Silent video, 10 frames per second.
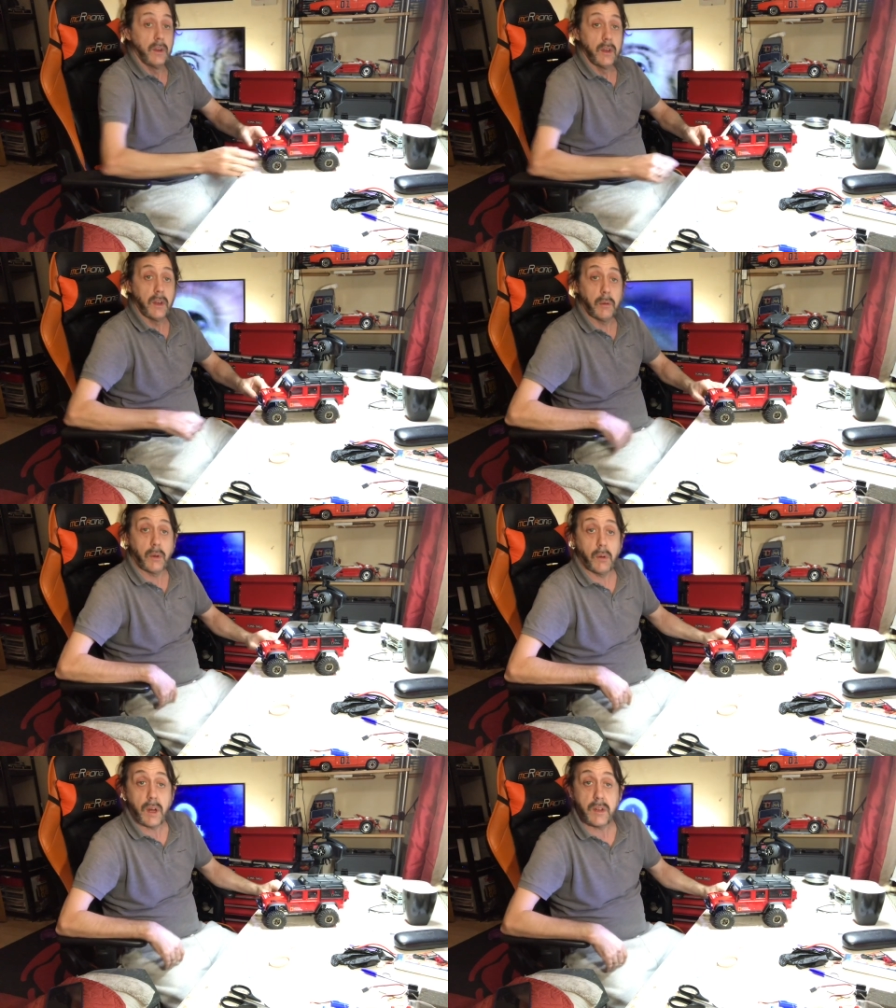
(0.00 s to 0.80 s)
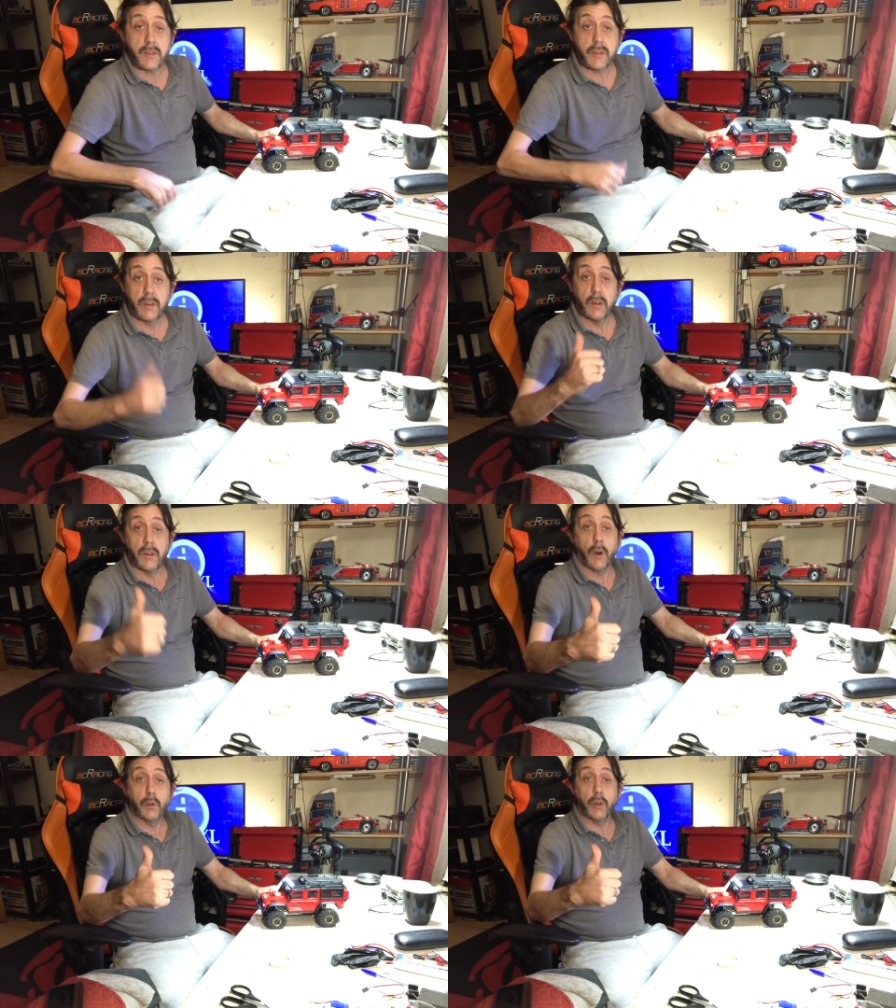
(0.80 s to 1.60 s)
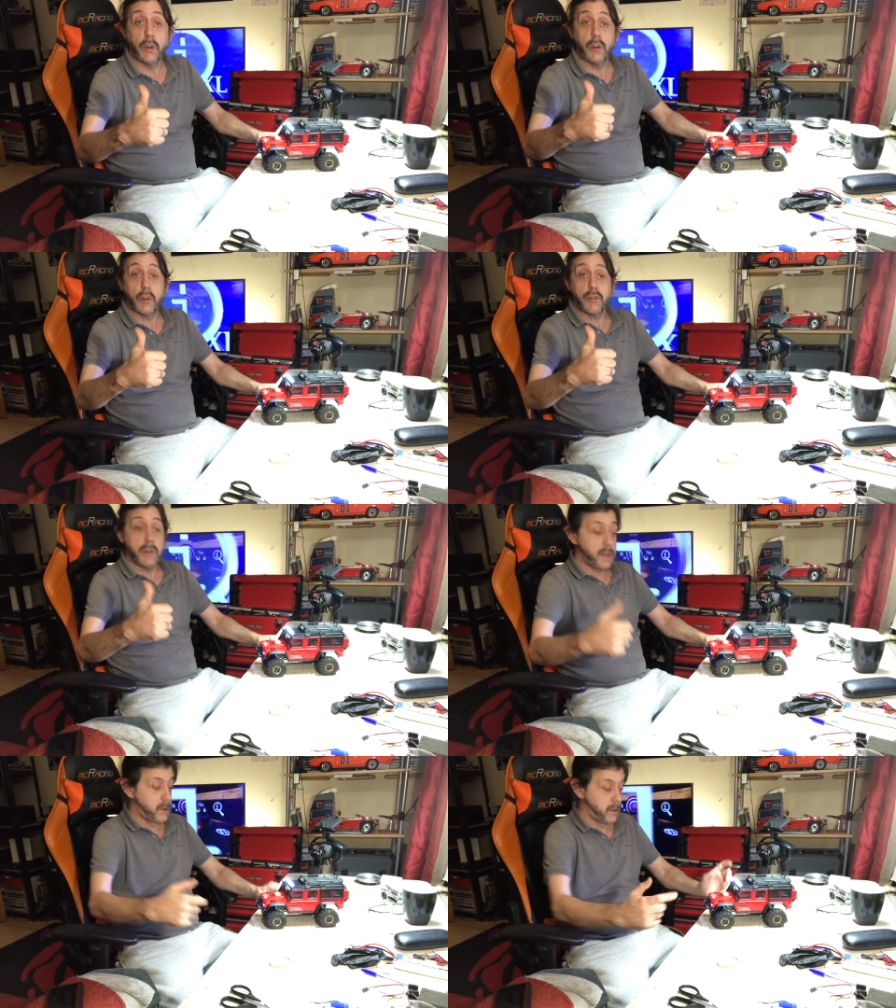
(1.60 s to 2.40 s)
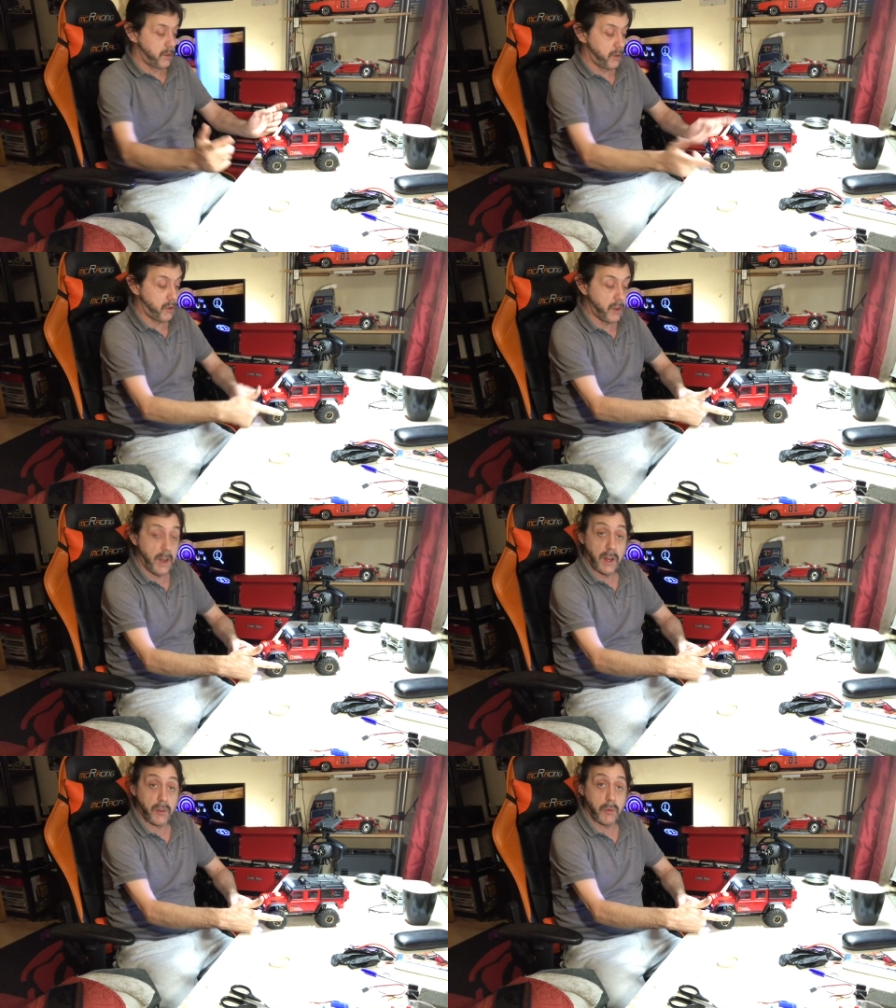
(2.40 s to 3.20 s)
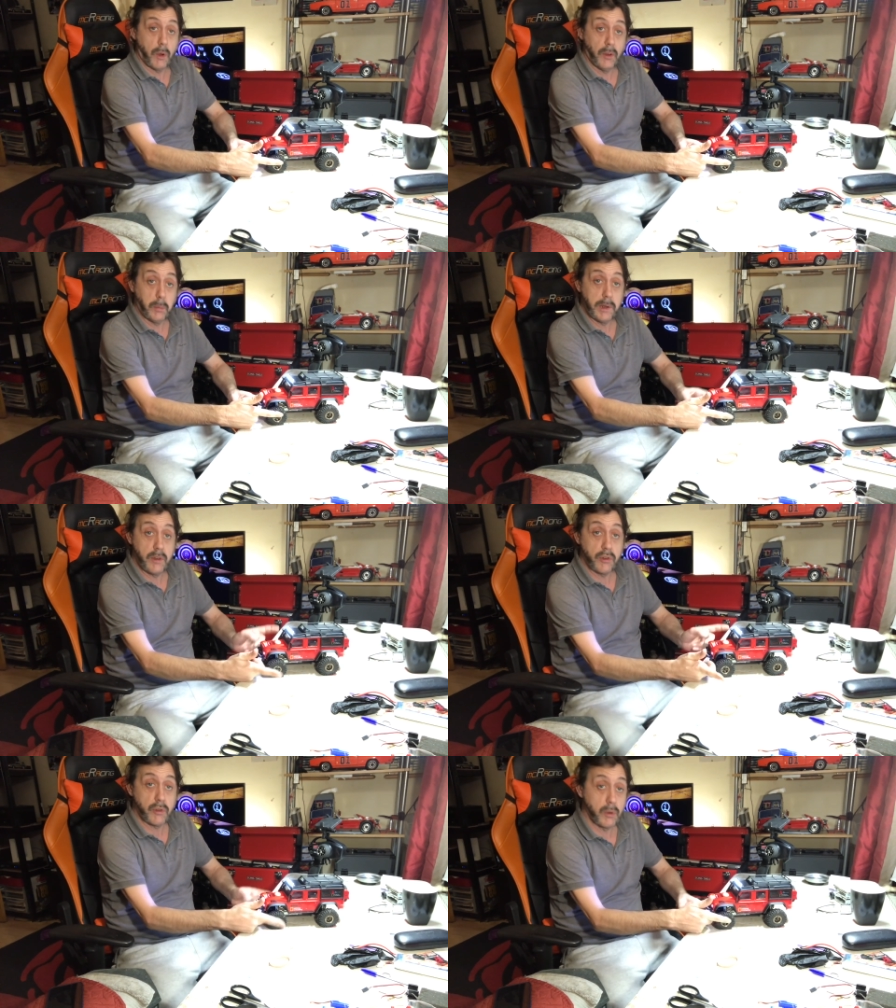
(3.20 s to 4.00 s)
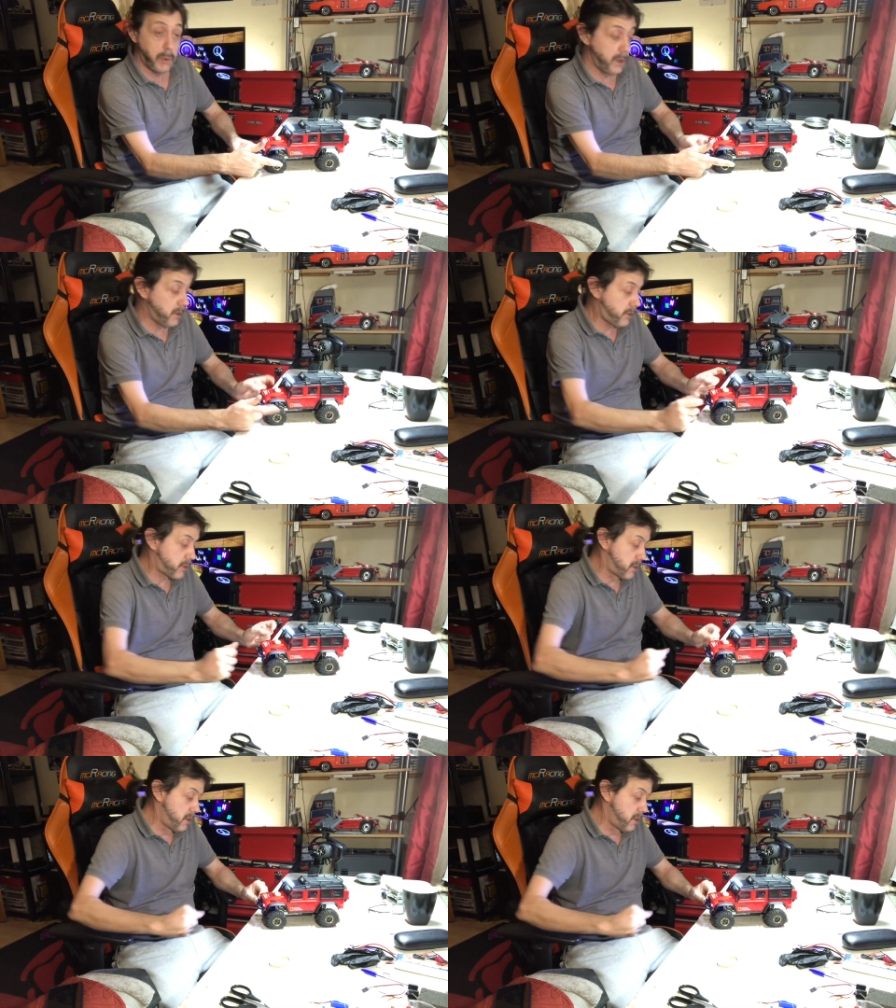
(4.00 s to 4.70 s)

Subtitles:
There we go, guys. All done and dusted. Just the next one will be just the wheels.